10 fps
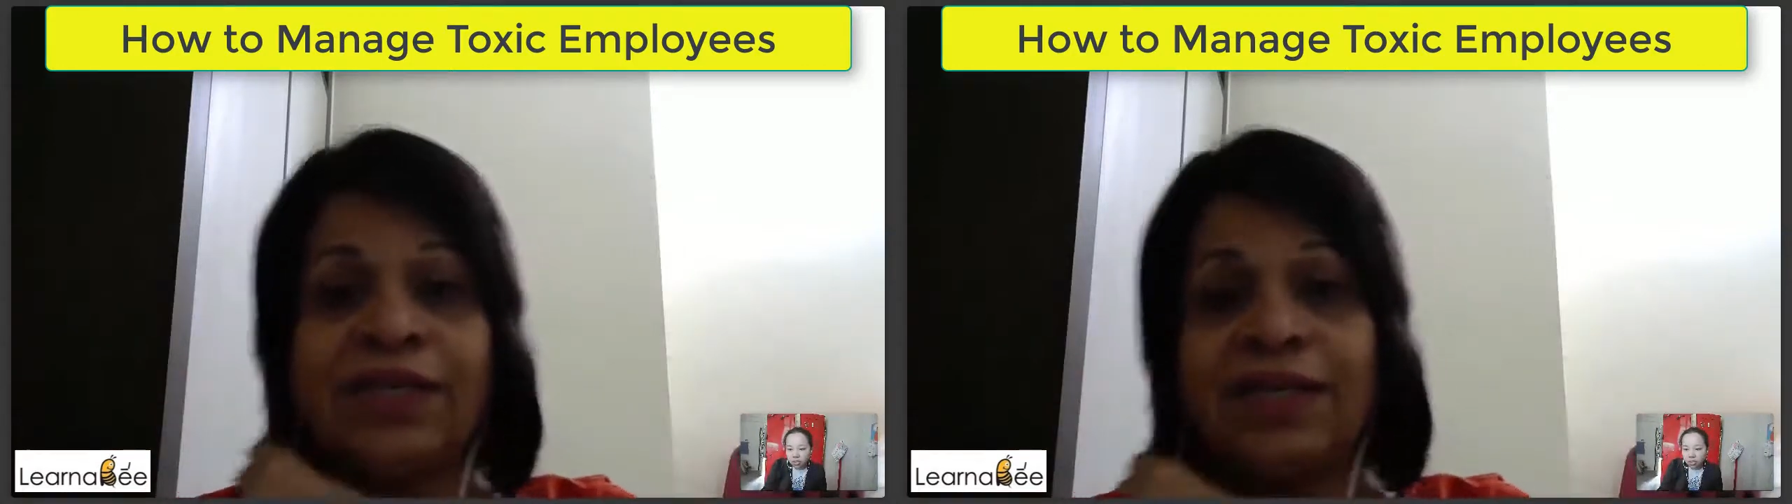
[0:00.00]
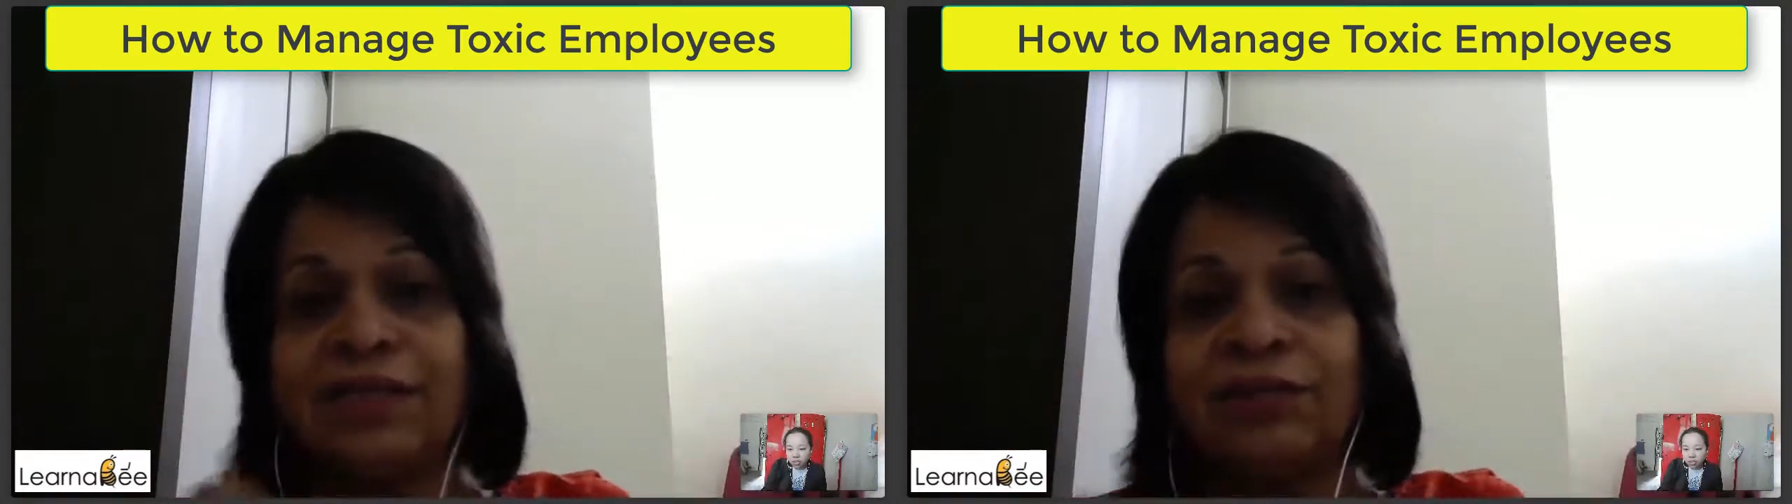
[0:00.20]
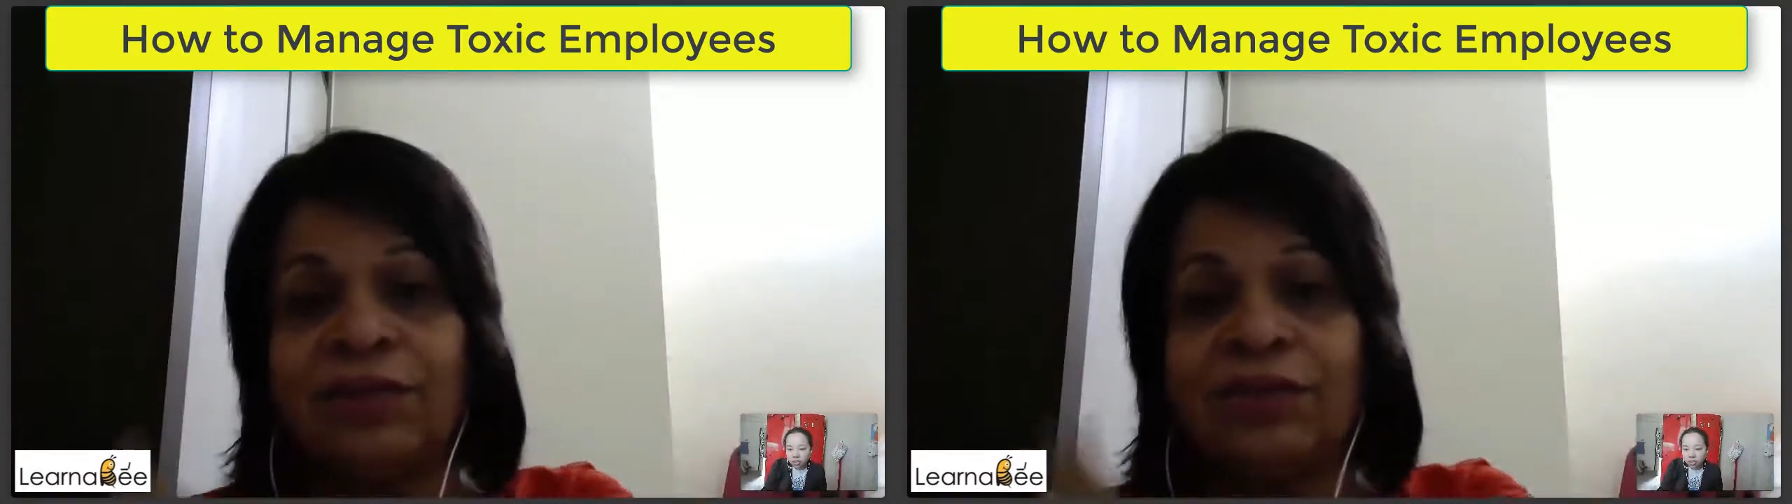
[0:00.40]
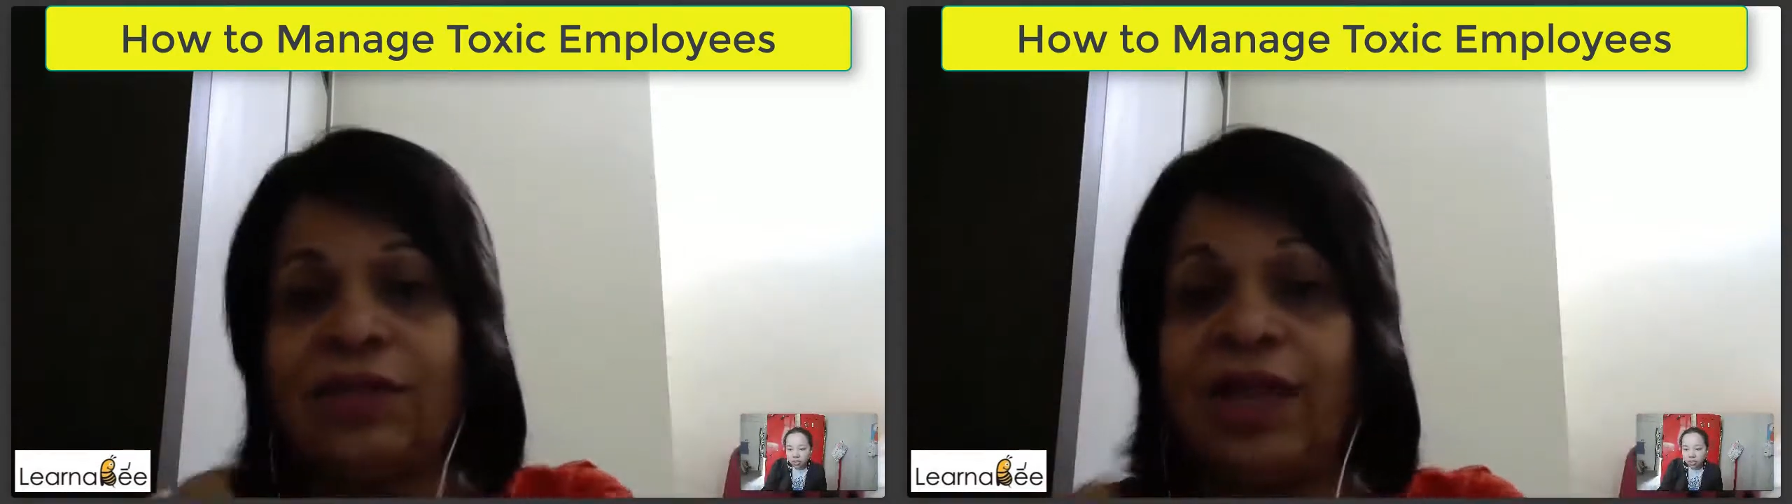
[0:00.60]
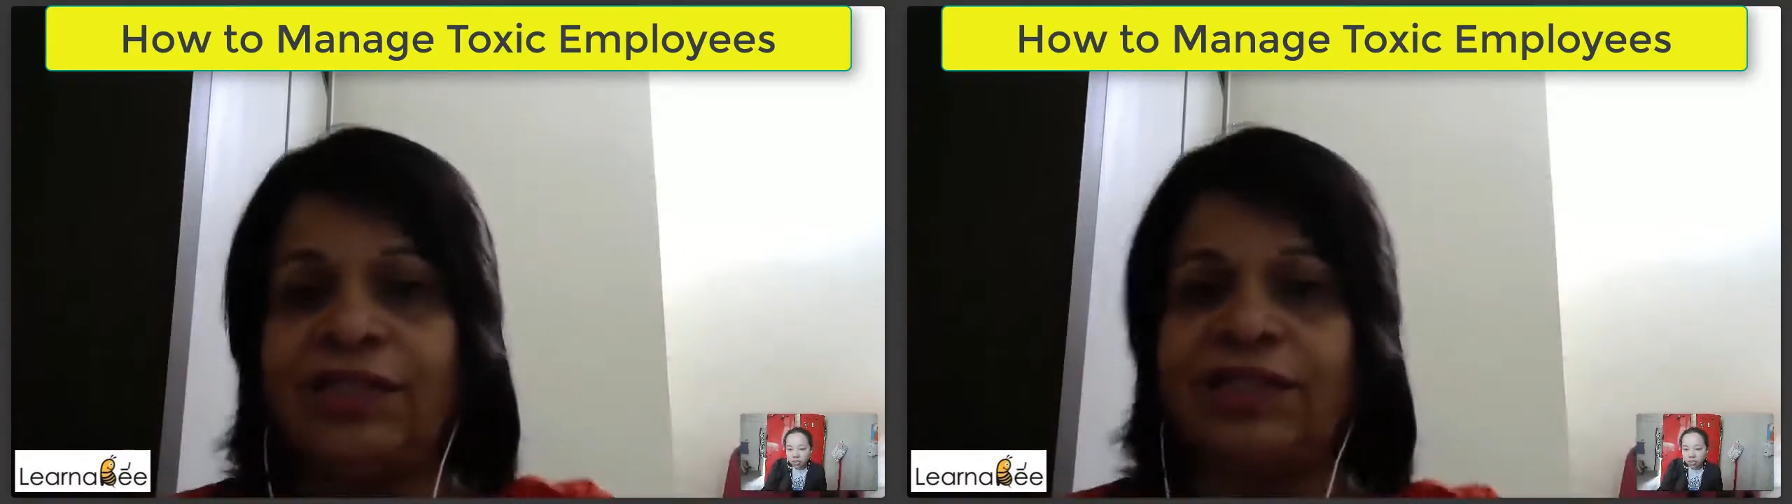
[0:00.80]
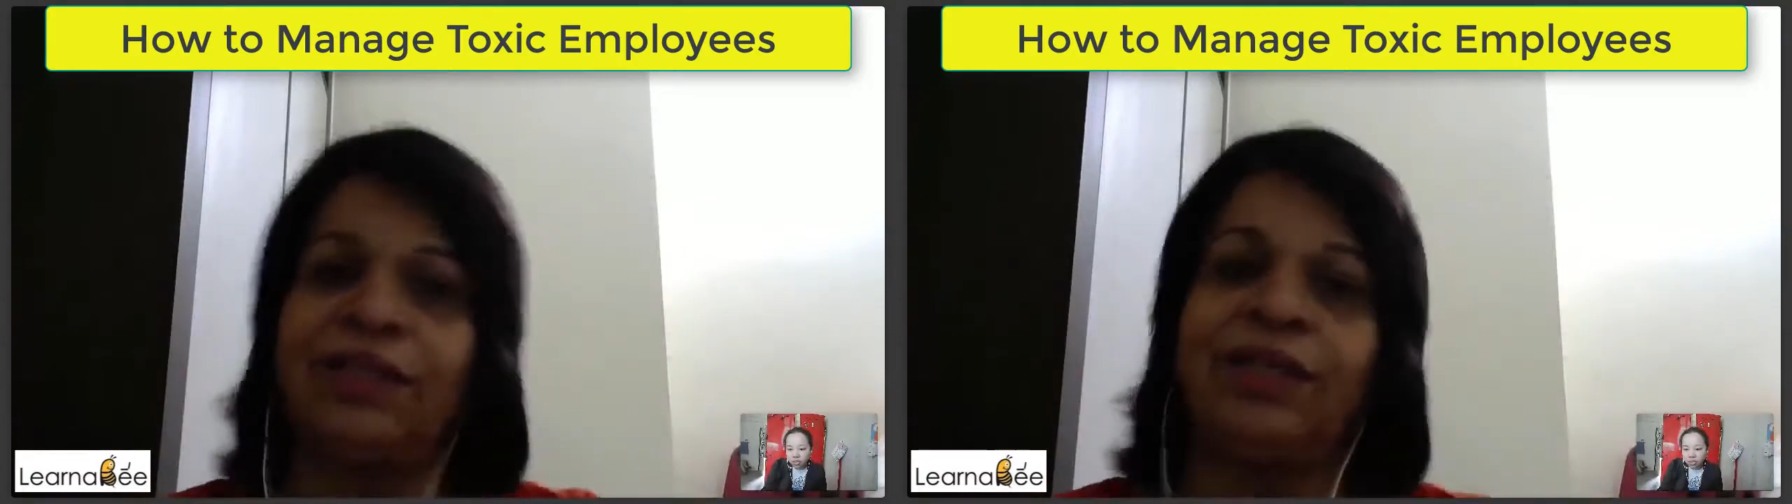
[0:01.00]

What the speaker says: doesn't want to change,